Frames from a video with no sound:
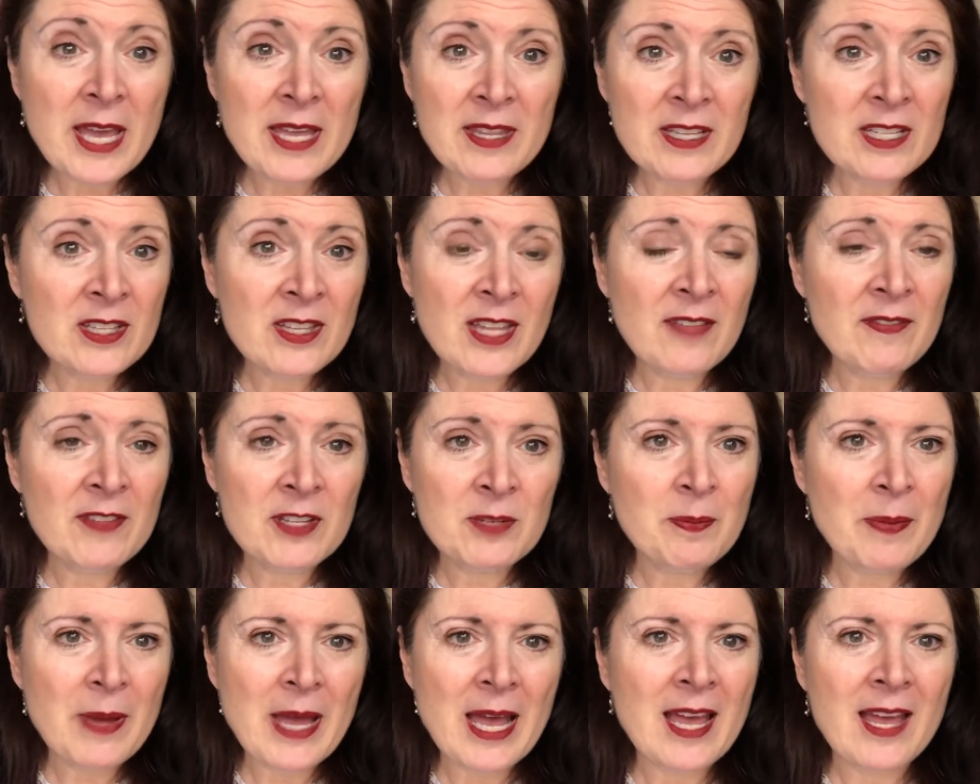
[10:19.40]
And the,
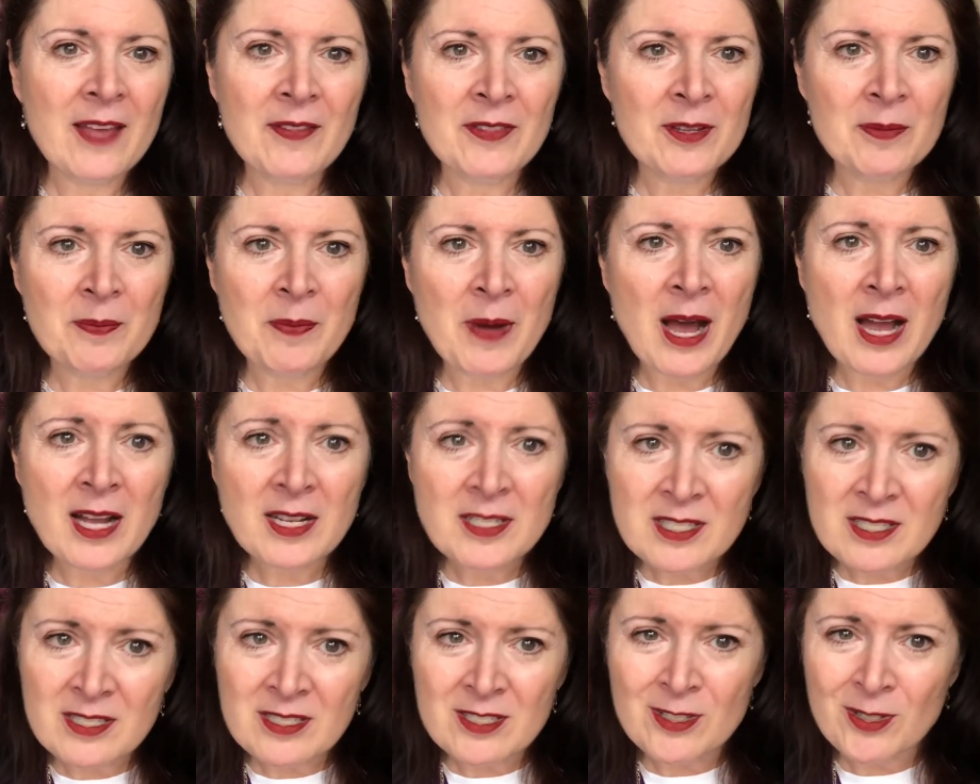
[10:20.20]
and the and the
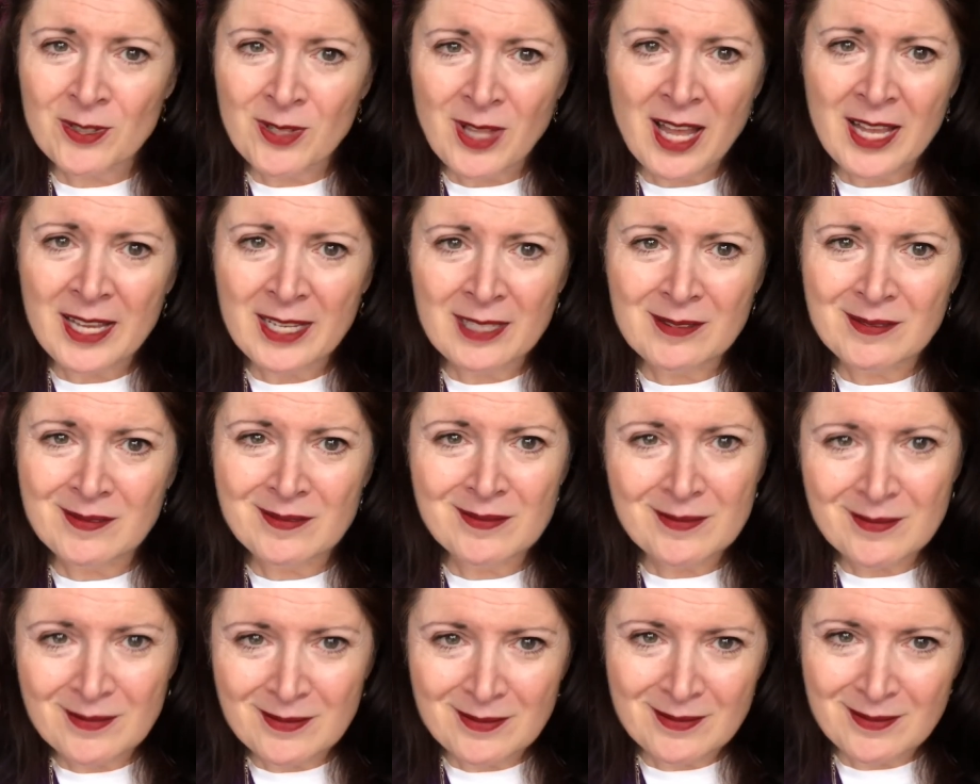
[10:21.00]
boxes are like
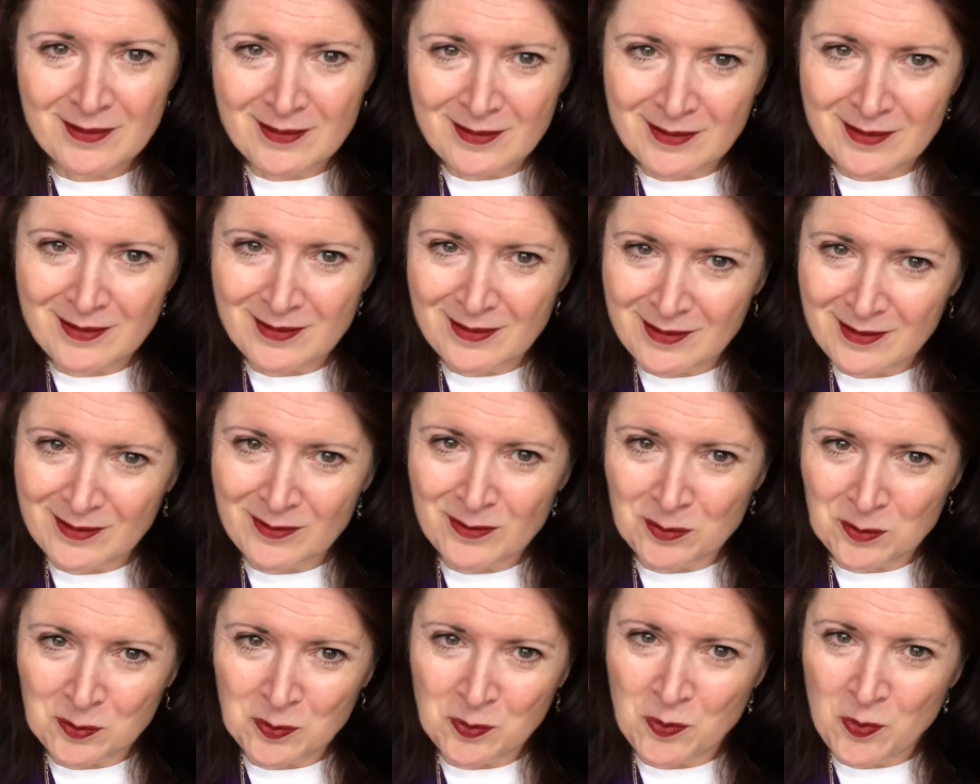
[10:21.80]

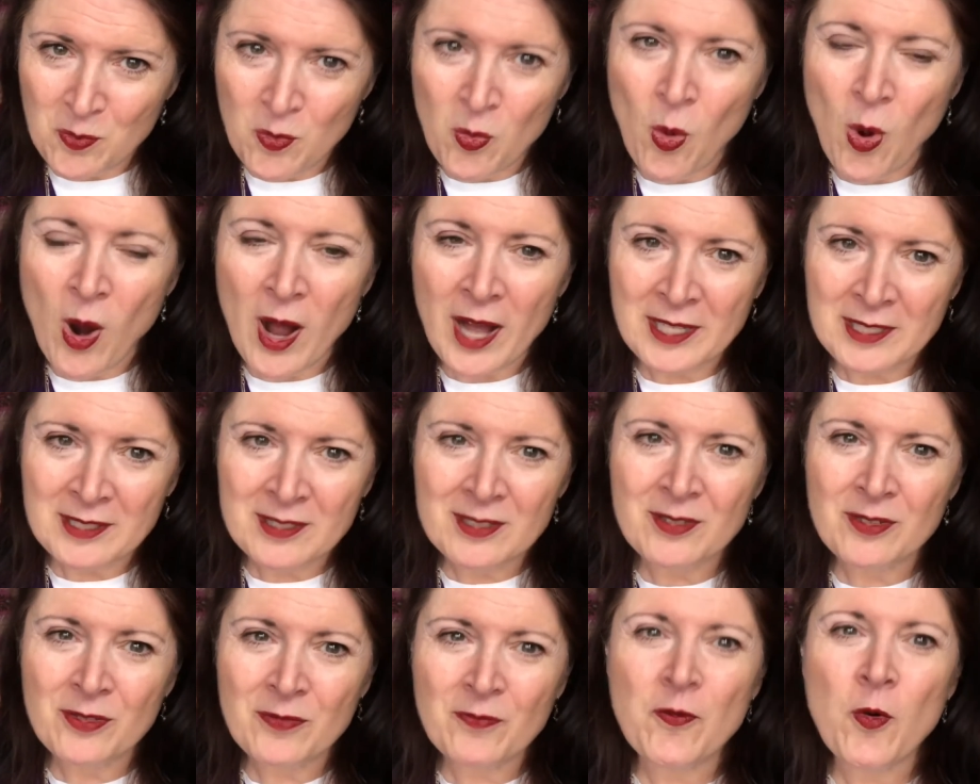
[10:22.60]

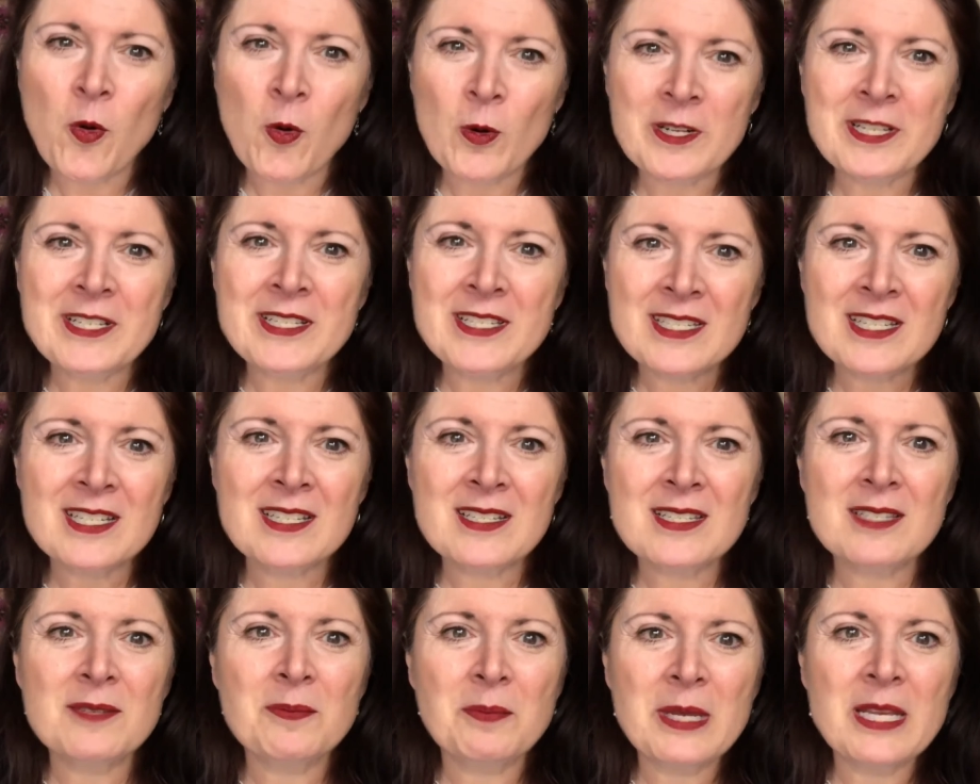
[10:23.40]
what forty
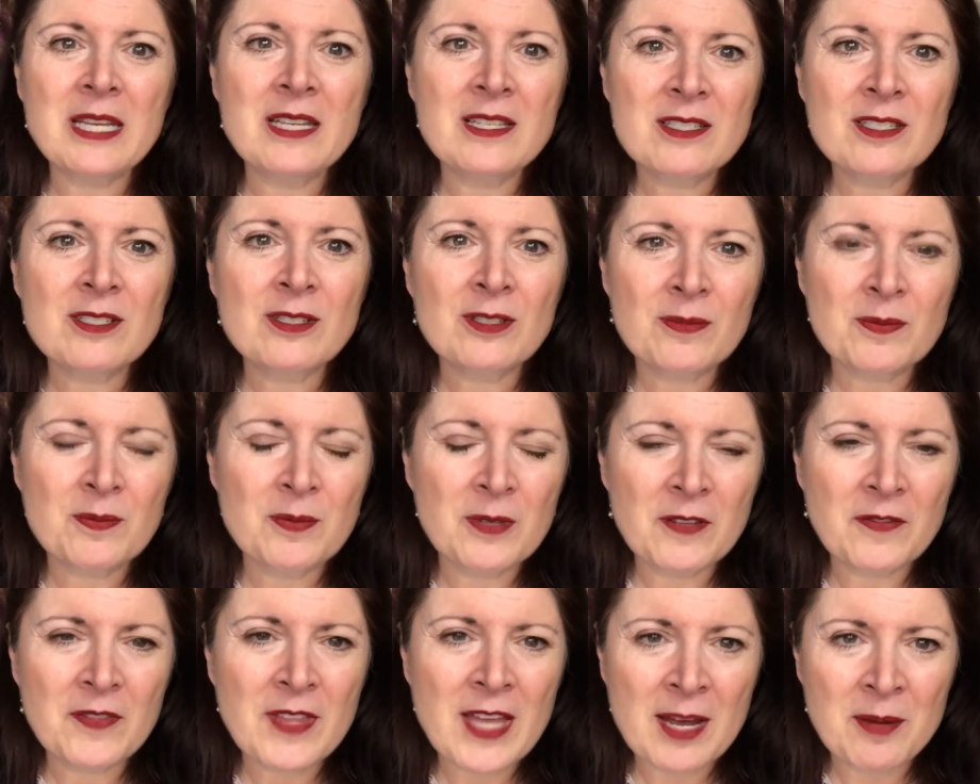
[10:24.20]
cents a piece,
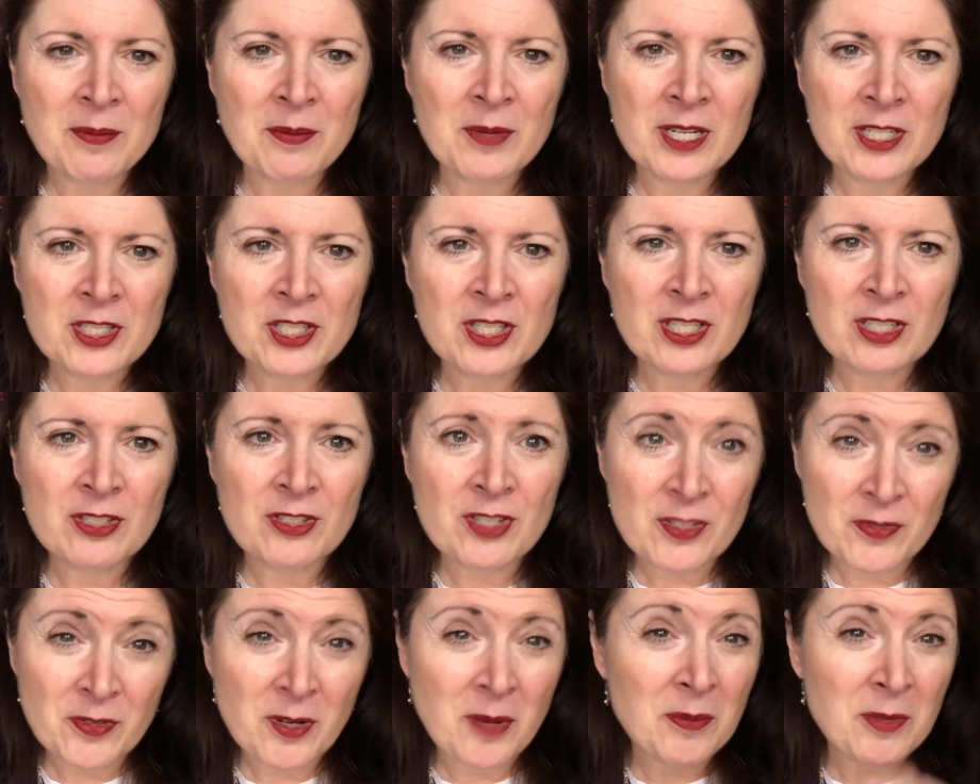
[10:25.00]
or if that much.
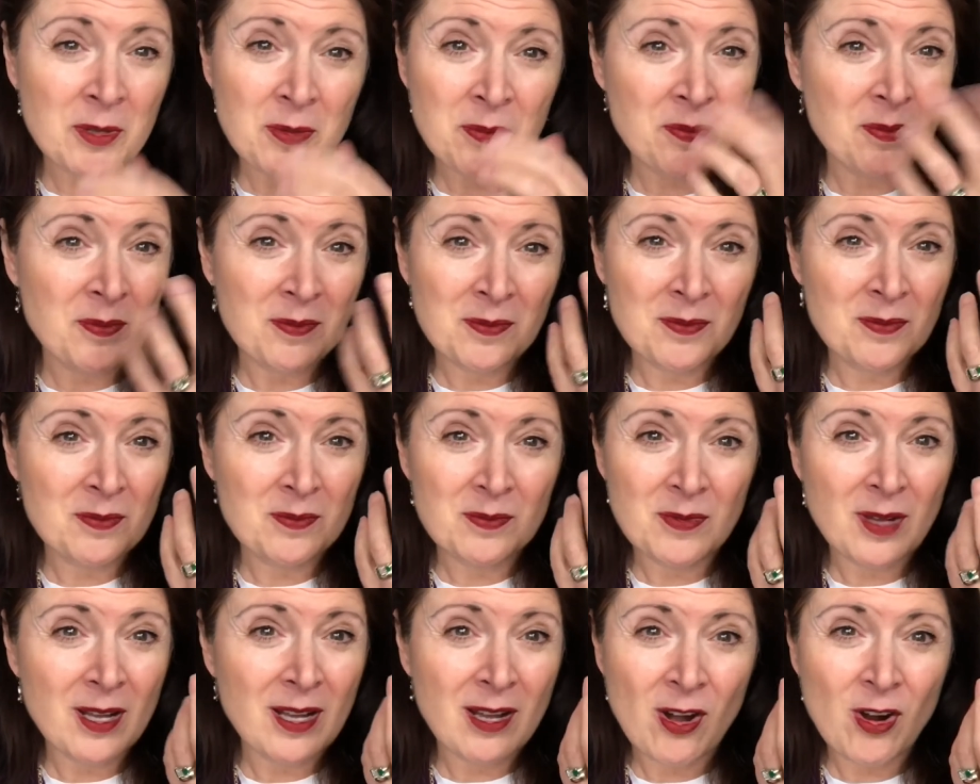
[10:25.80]
They're just from the
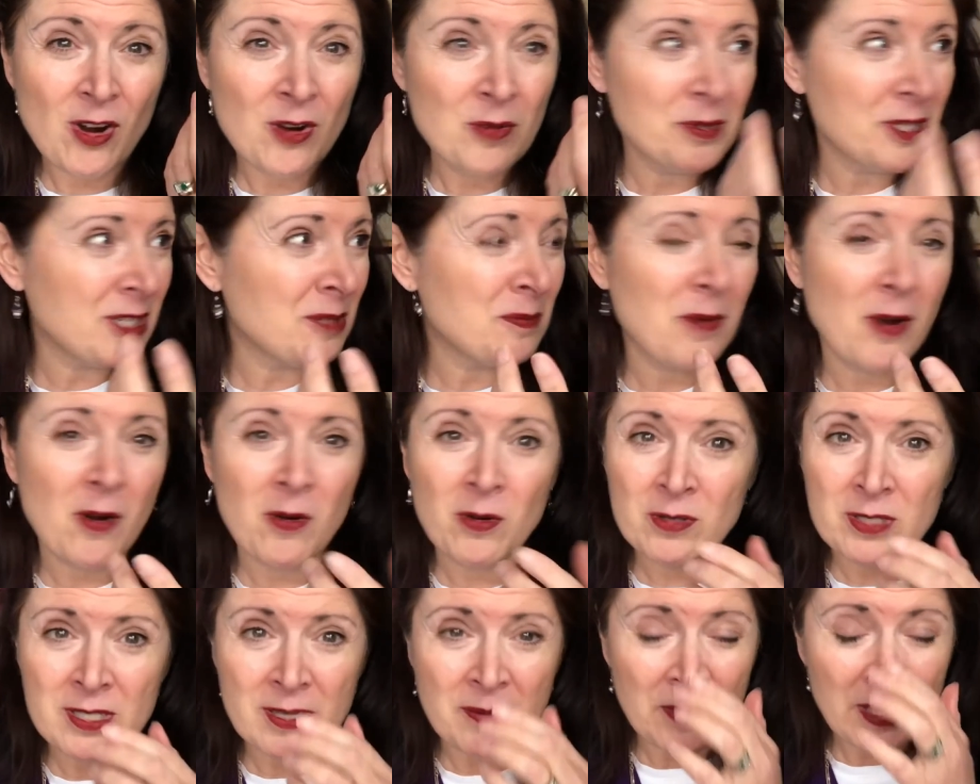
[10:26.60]
Home
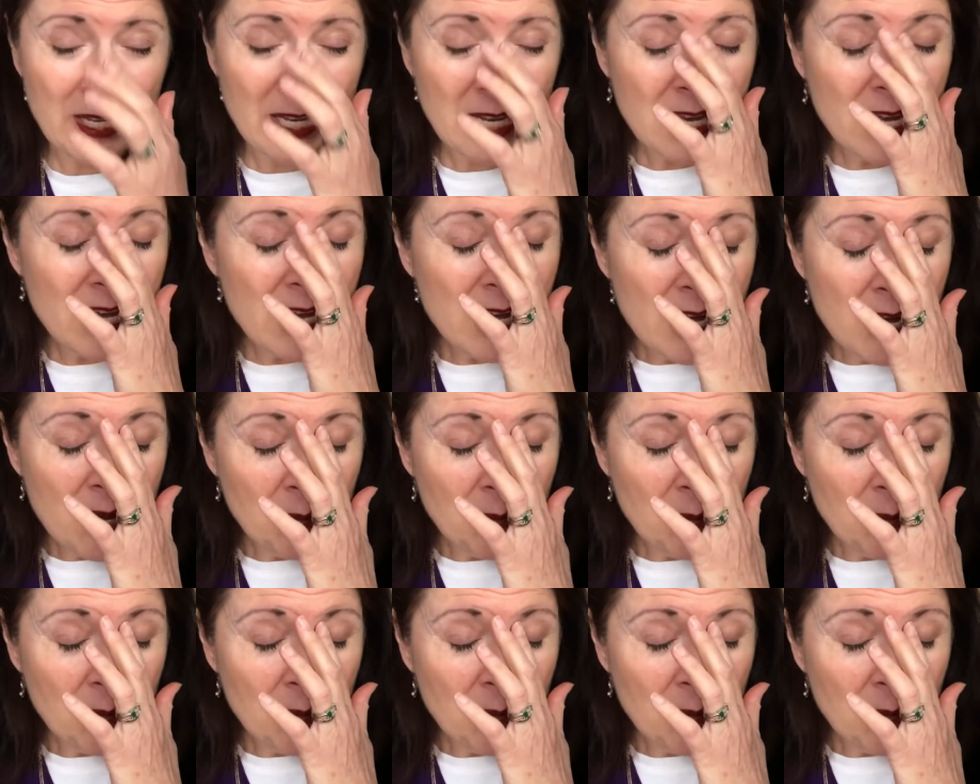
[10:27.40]
Depot or something.